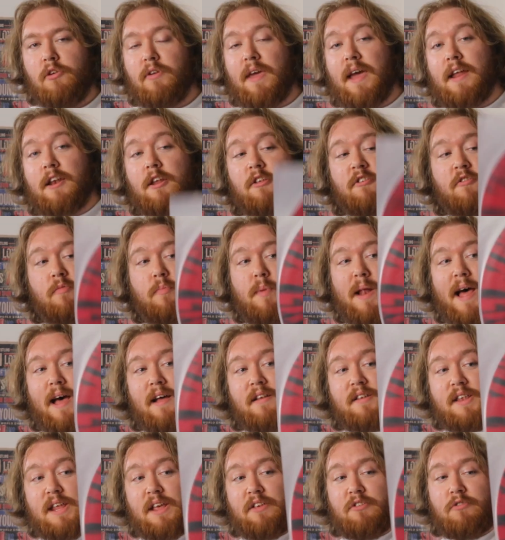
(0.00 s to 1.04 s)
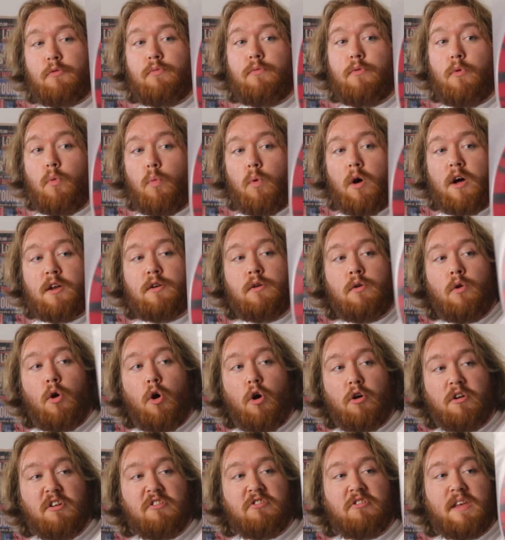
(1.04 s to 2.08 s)
You get the splatter disc for one.
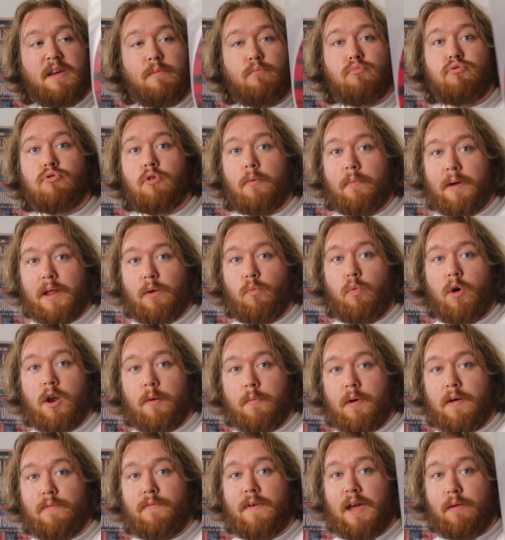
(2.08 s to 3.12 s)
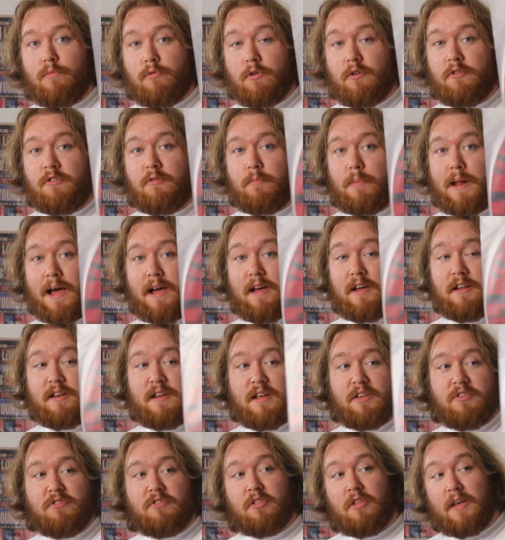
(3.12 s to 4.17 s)
Honestly, probably one of my favourite splatter
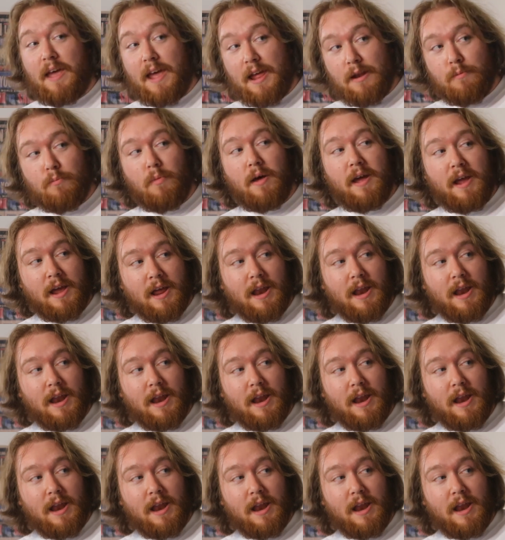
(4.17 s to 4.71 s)
discs in my